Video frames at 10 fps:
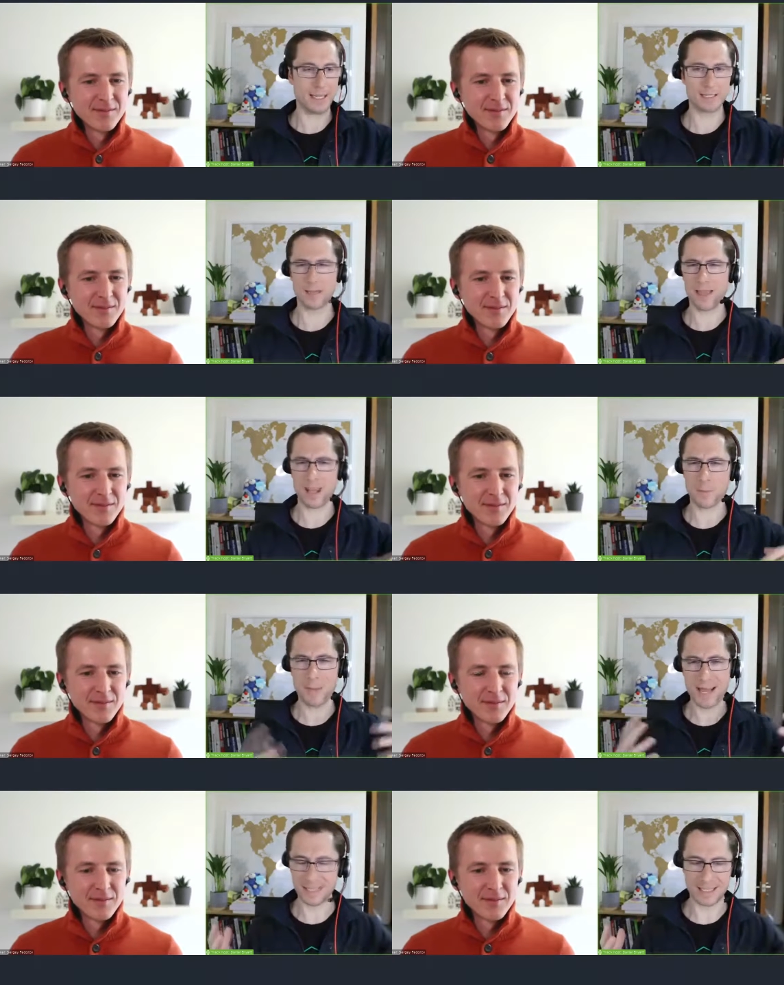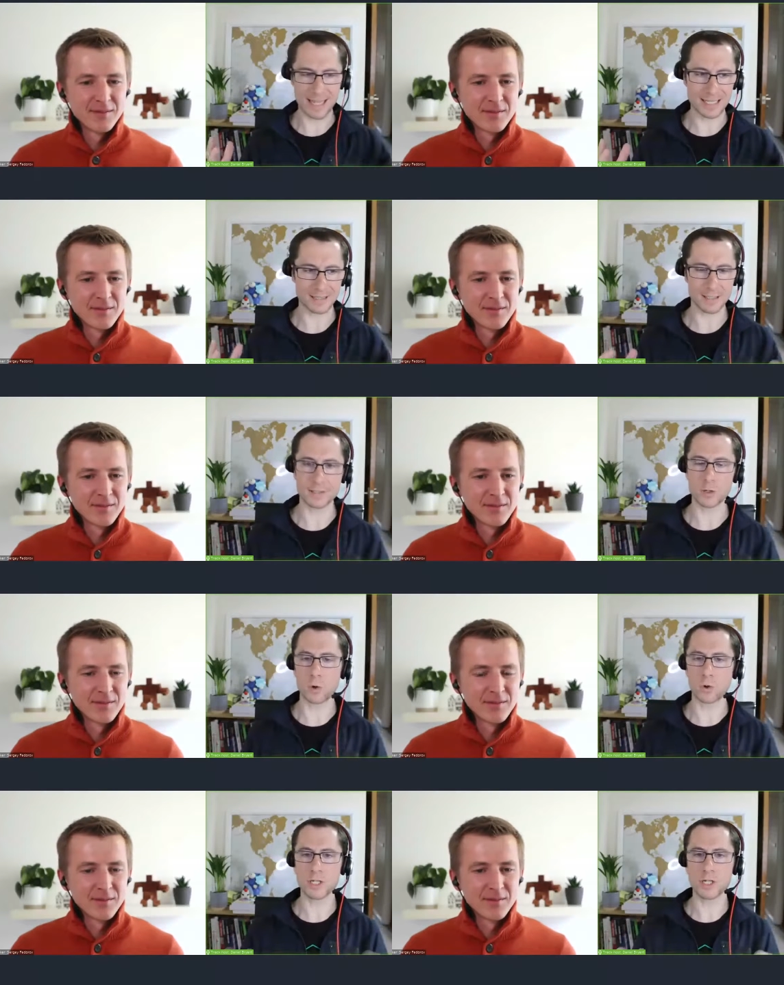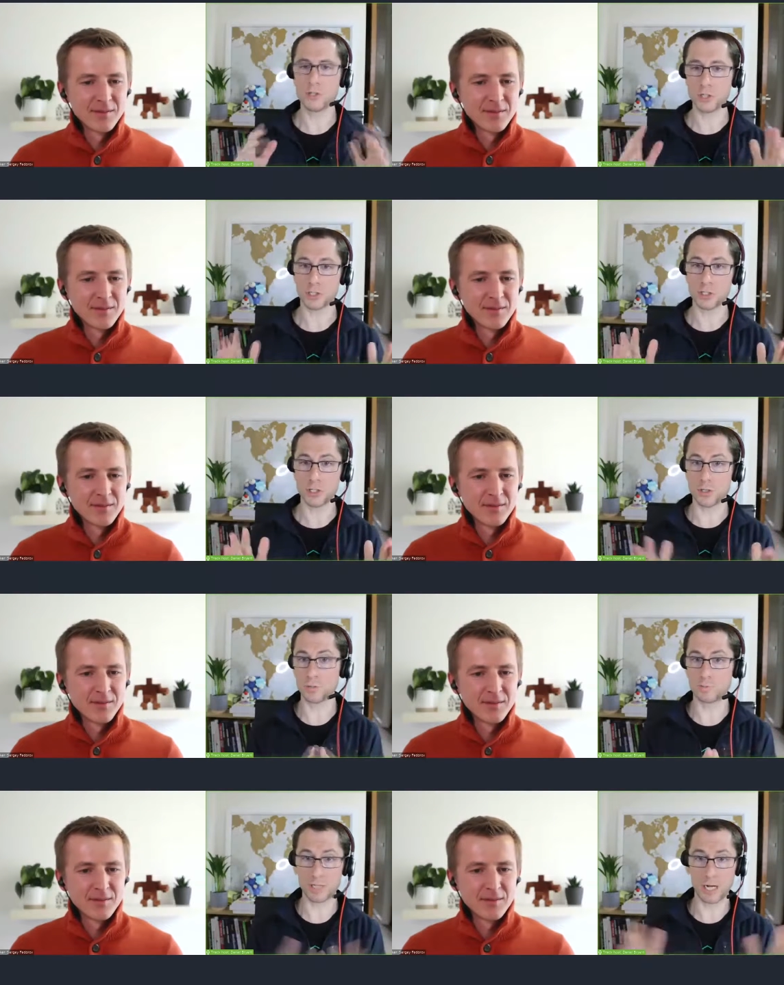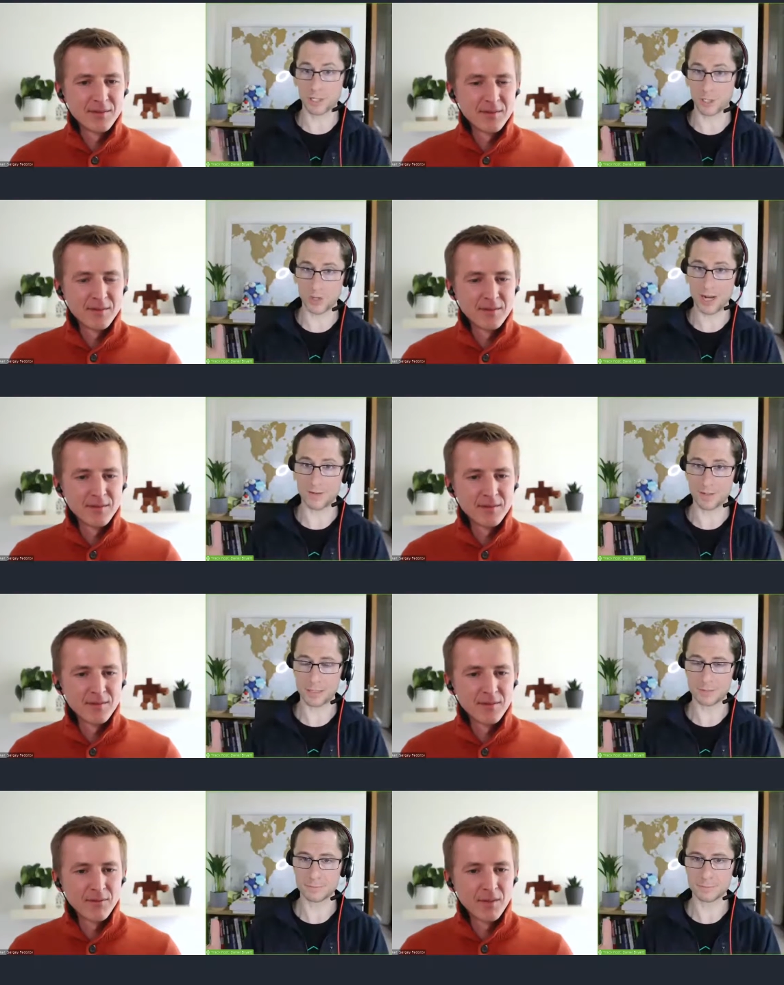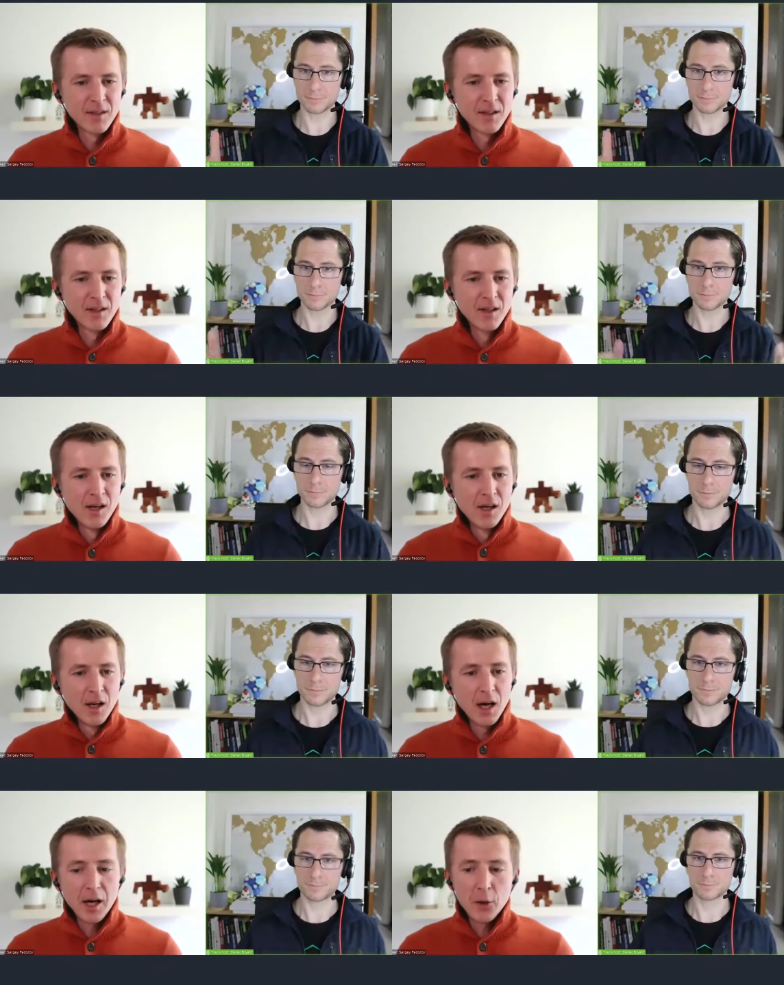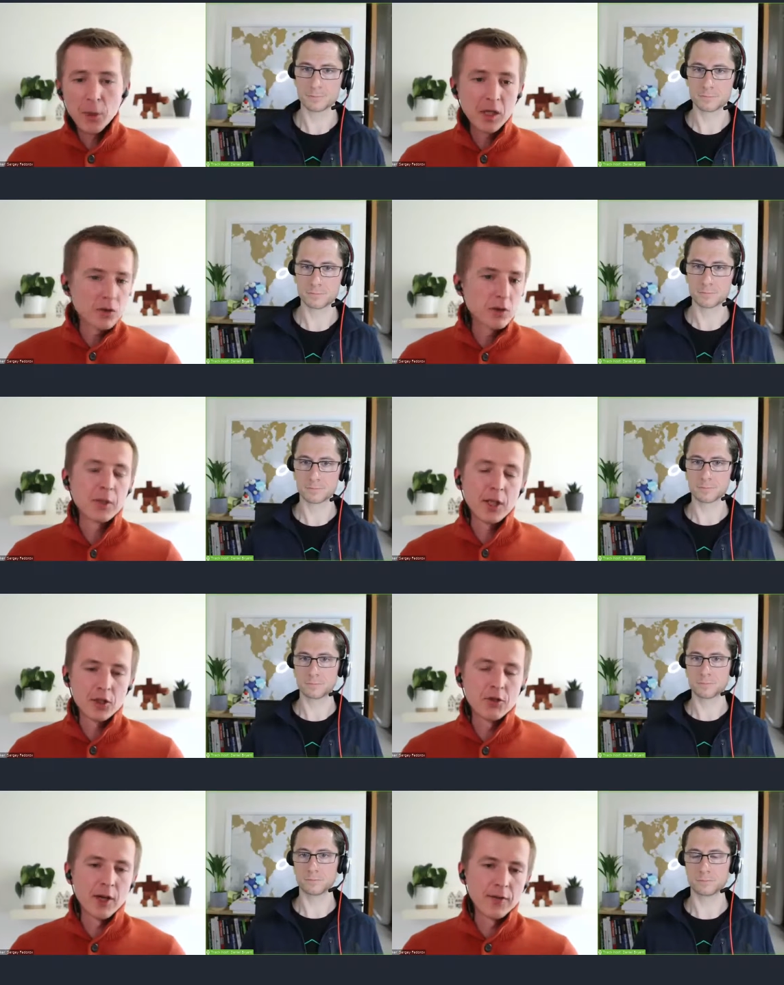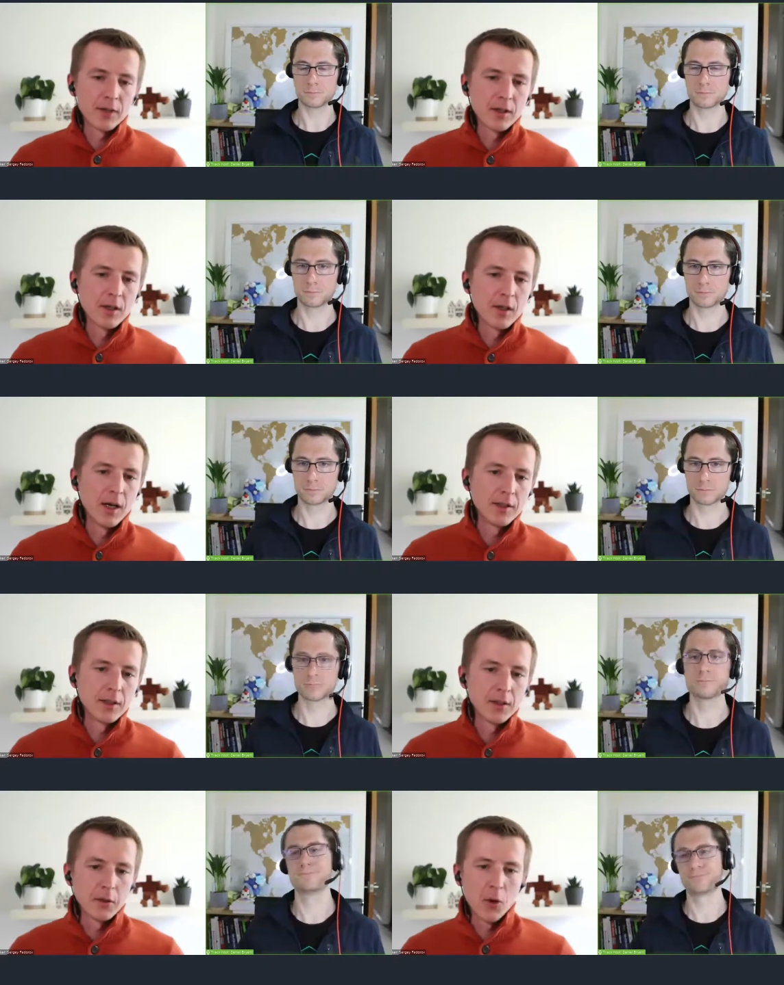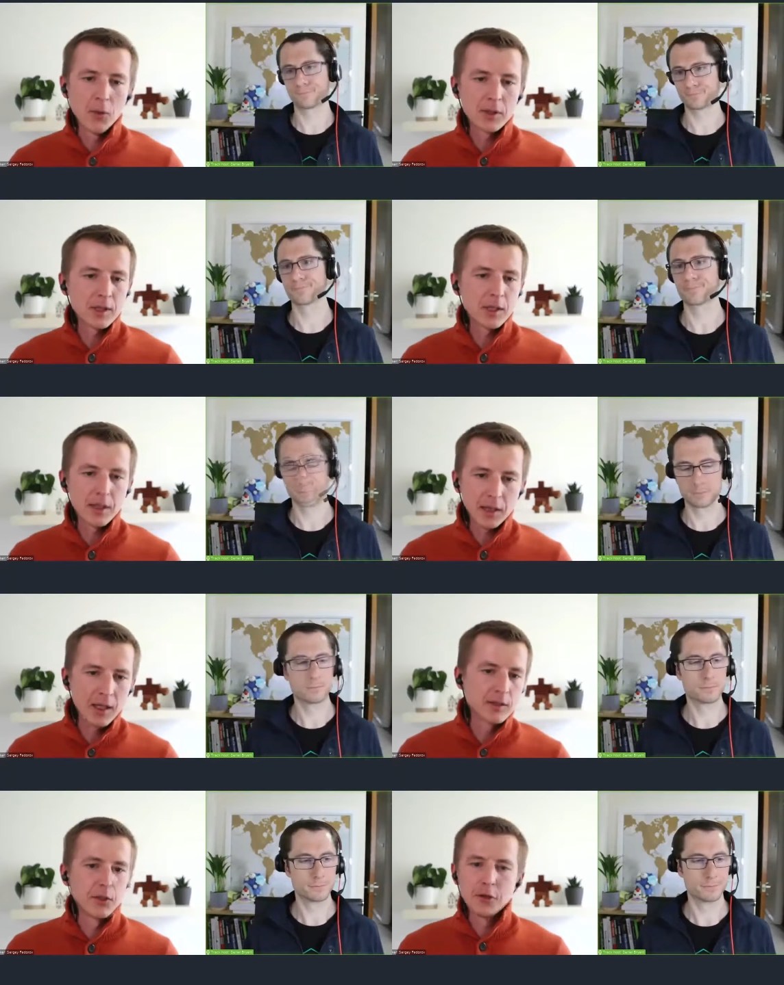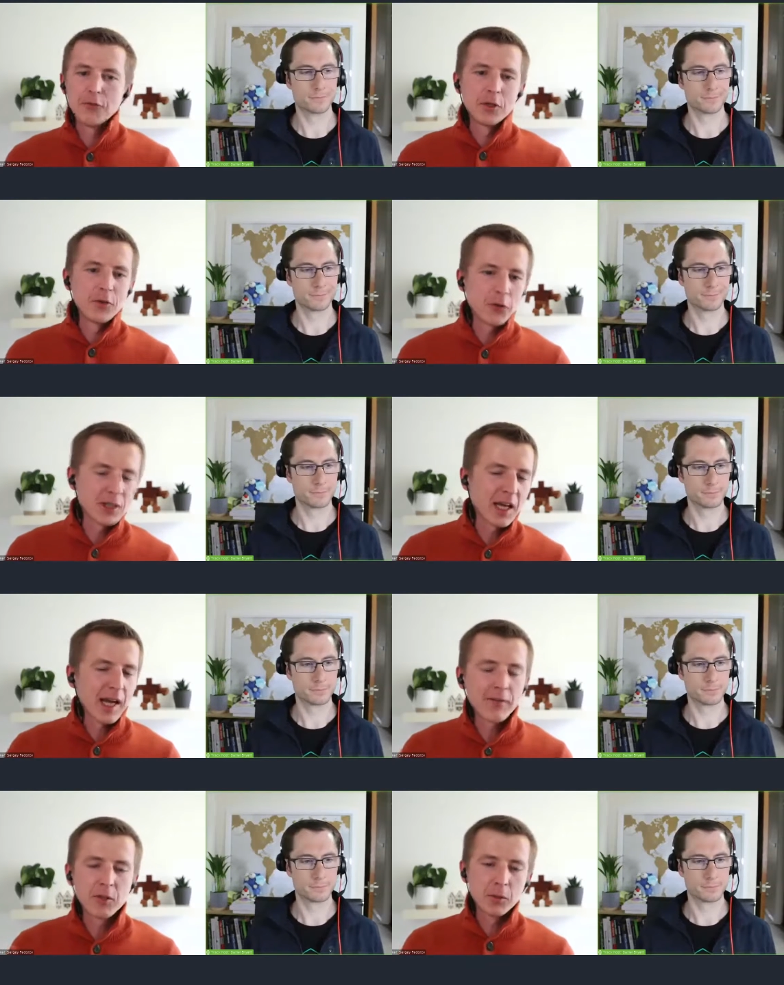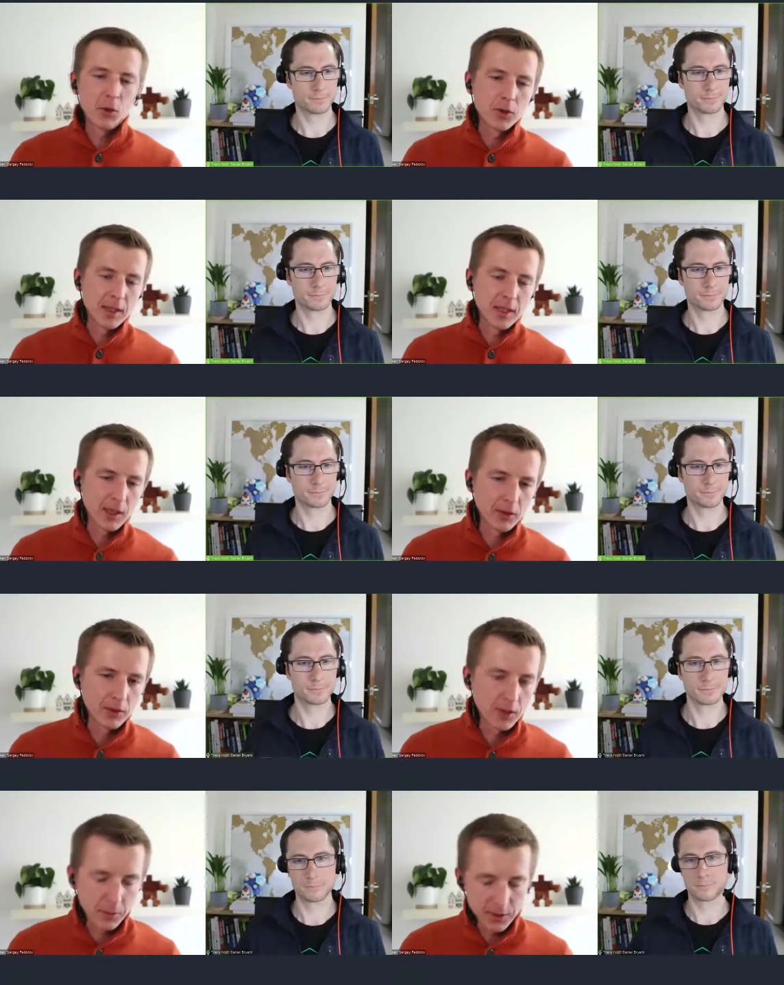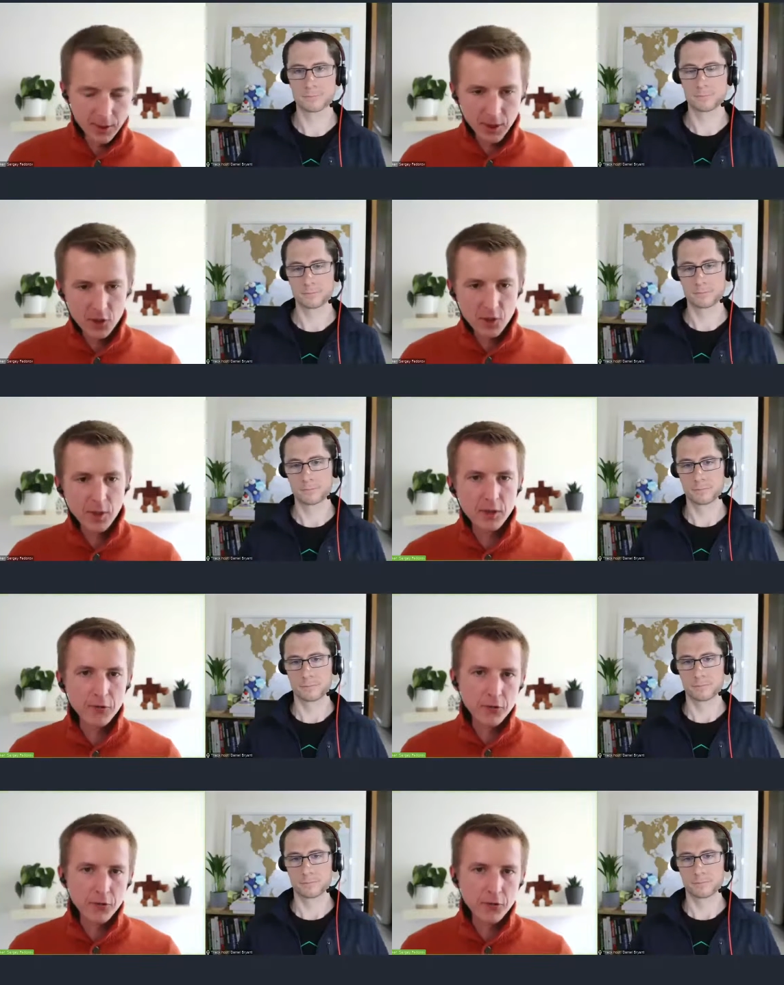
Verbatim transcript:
Speaker 1: Are they like beta testers, or do you just use production traffic?
Speaker 2: Uh, we use production traffic. And uh, obviously, in that case, the, the, the, first thing I haven't called it out in the presentation, but